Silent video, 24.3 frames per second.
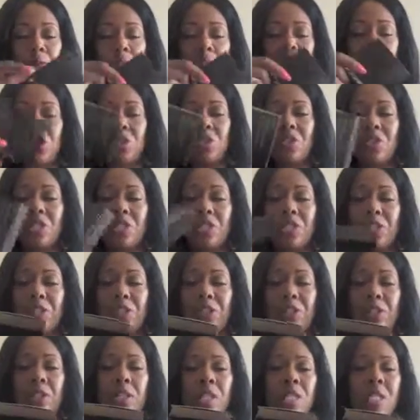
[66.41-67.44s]
This is
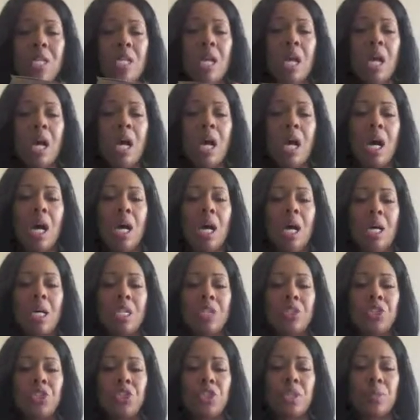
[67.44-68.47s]
their
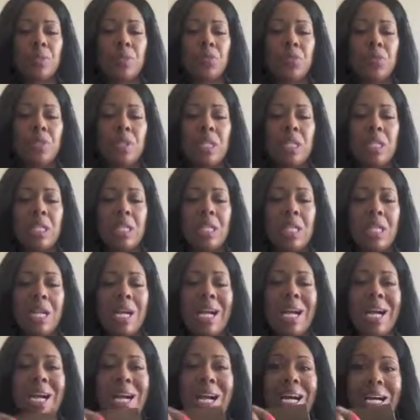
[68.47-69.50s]
shimmering
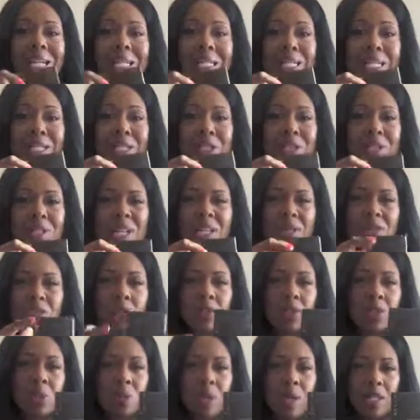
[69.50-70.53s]
highlighter. I'll
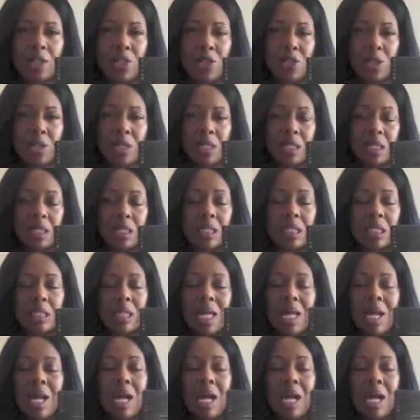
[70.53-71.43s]
do a swatch on this.